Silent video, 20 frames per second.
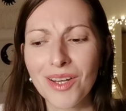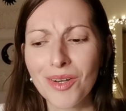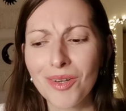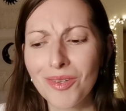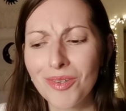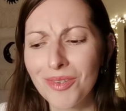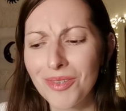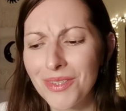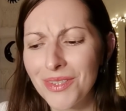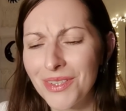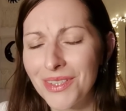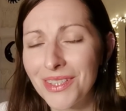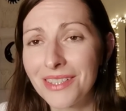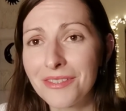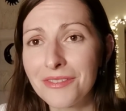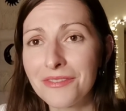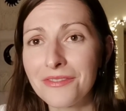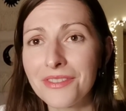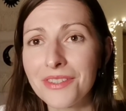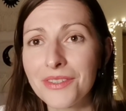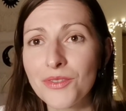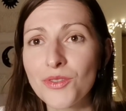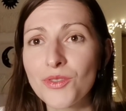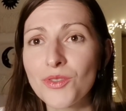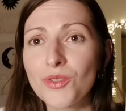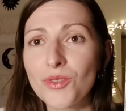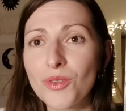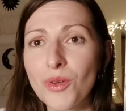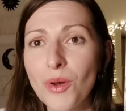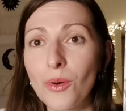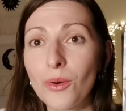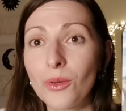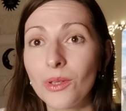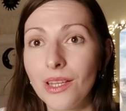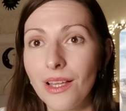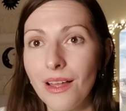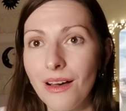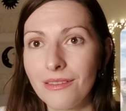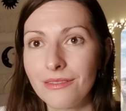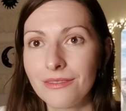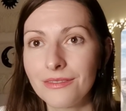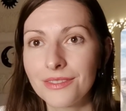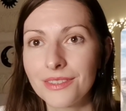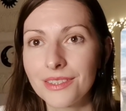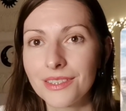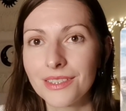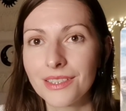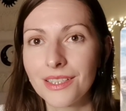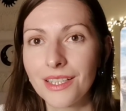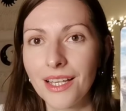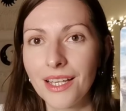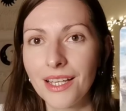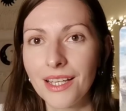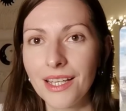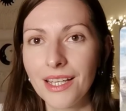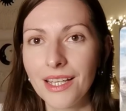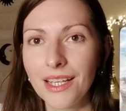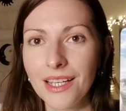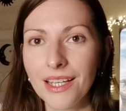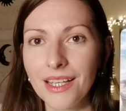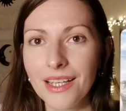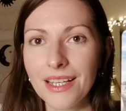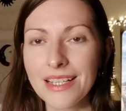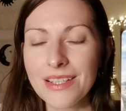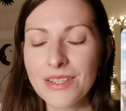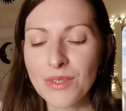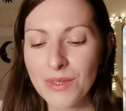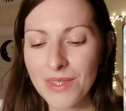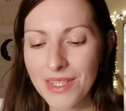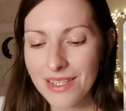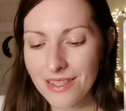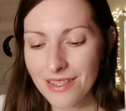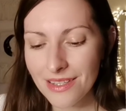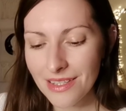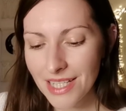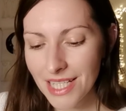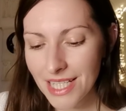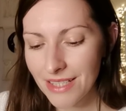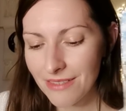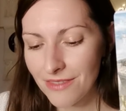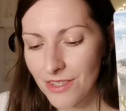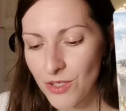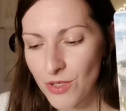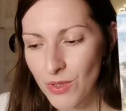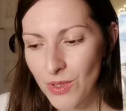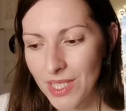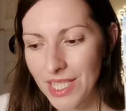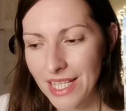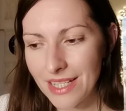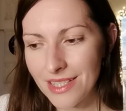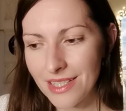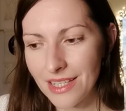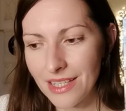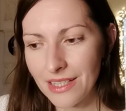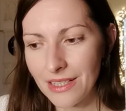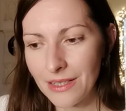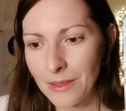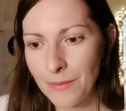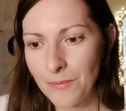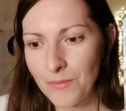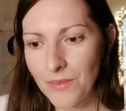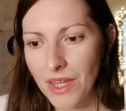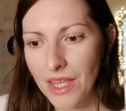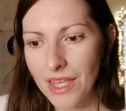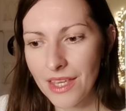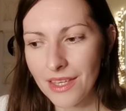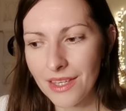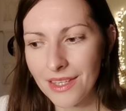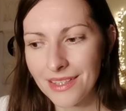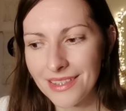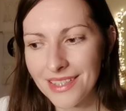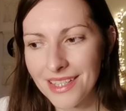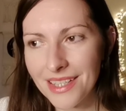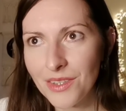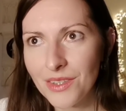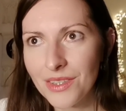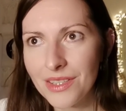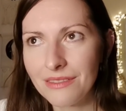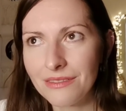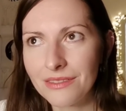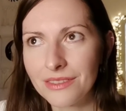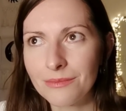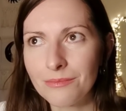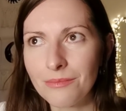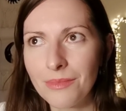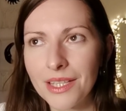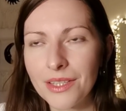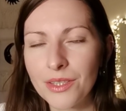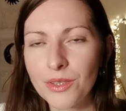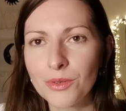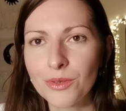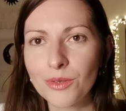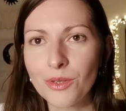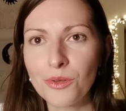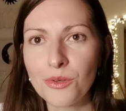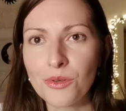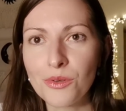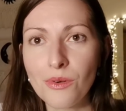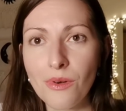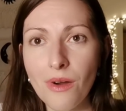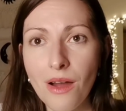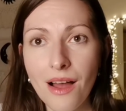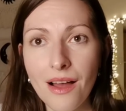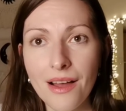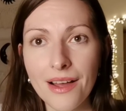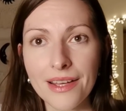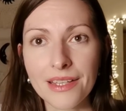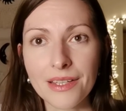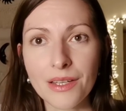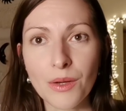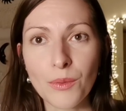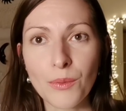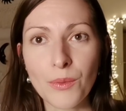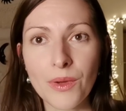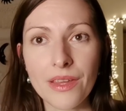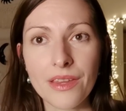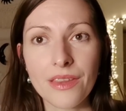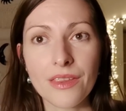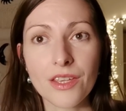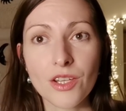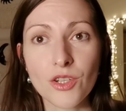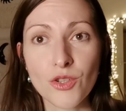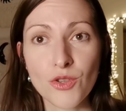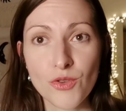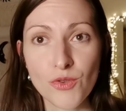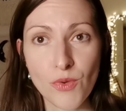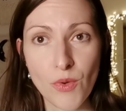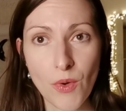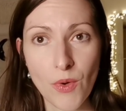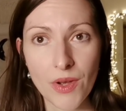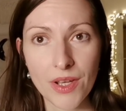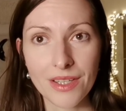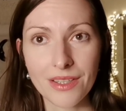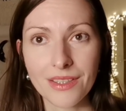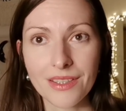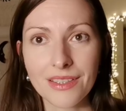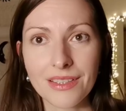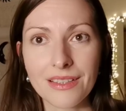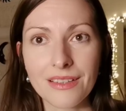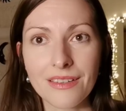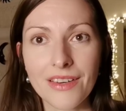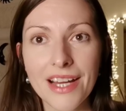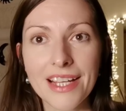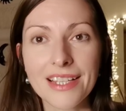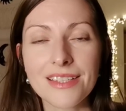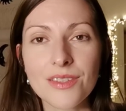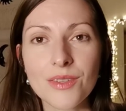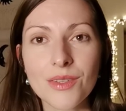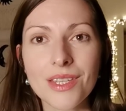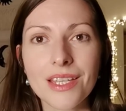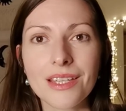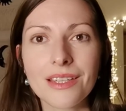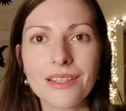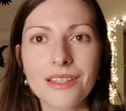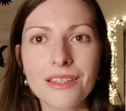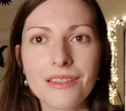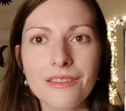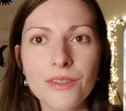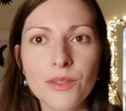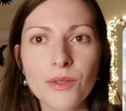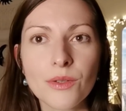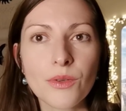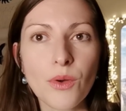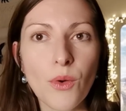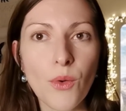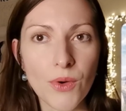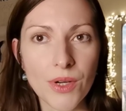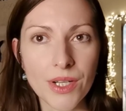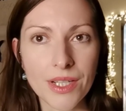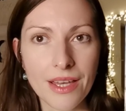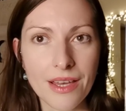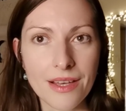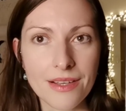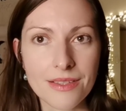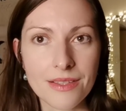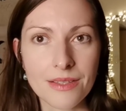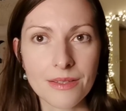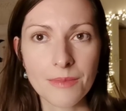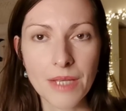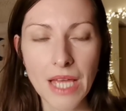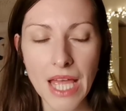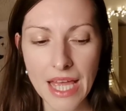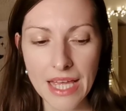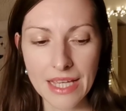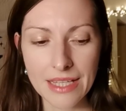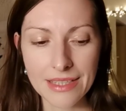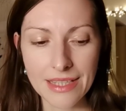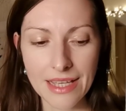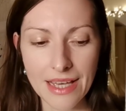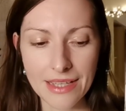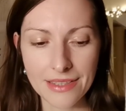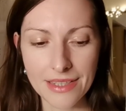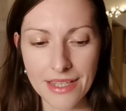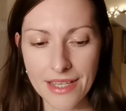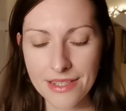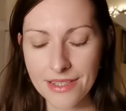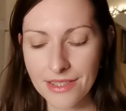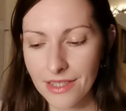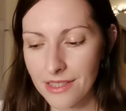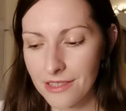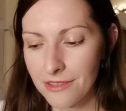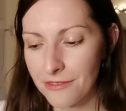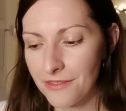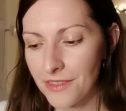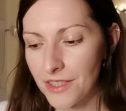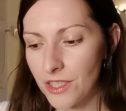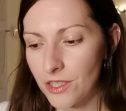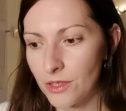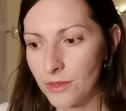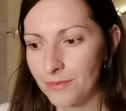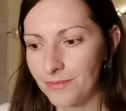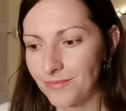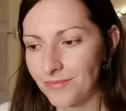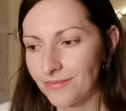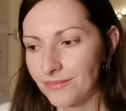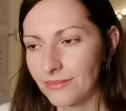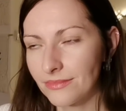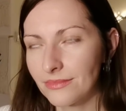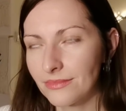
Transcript: Oh, you're gonna feel so loved. So this is an individual that's gonna, they could even make you cry with joy, all right? So they could give you an orgasm that is gonna feel,